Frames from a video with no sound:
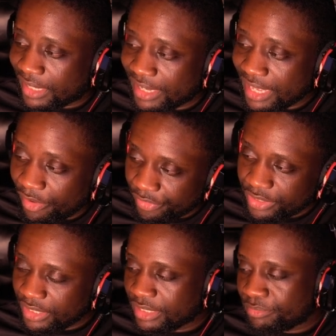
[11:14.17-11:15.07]

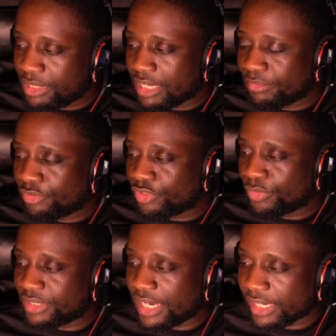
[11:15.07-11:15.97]
healthy and being able to
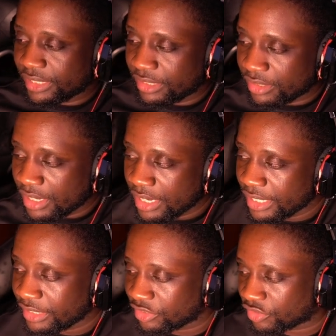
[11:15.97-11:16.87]
attack here
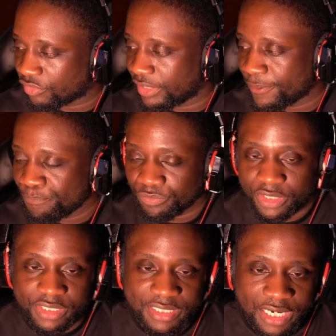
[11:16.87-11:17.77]
is great.
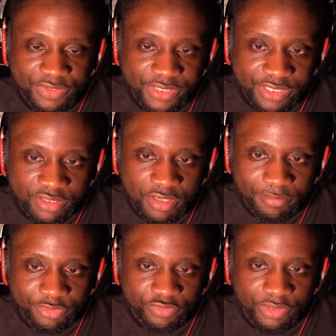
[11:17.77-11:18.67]
The Cyrus here
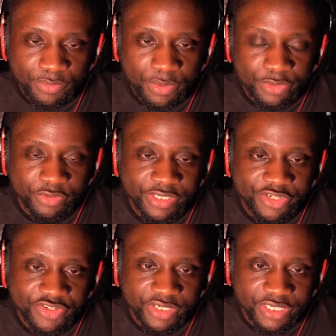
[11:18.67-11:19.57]
combos really well with
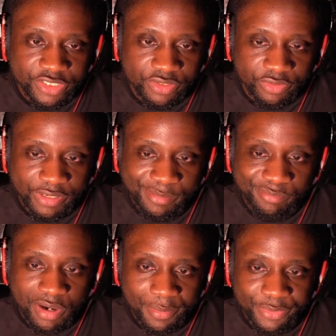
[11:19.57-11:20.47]
Greninja into the
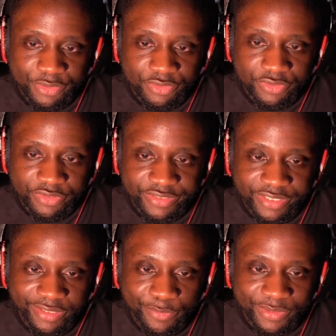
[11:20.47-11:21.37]
Crabominal, so you're
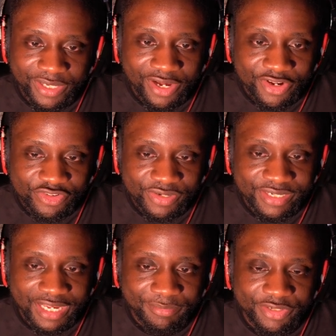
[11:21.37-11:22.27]
dealing with 100
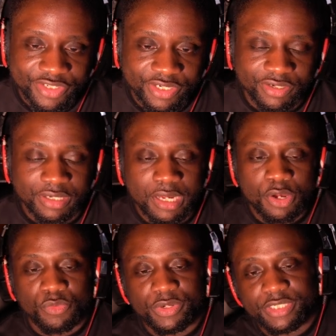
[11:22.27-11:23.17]
damage here,
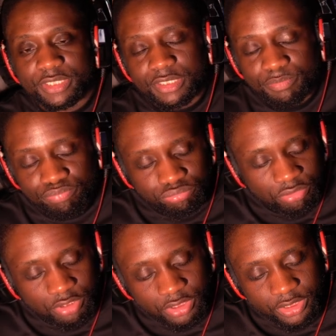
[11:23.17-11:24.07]
which is
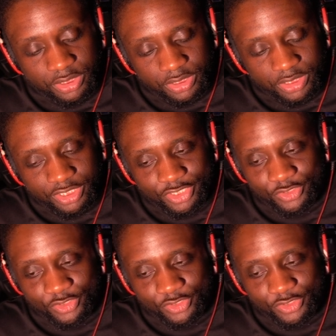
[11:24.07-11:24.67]
pretty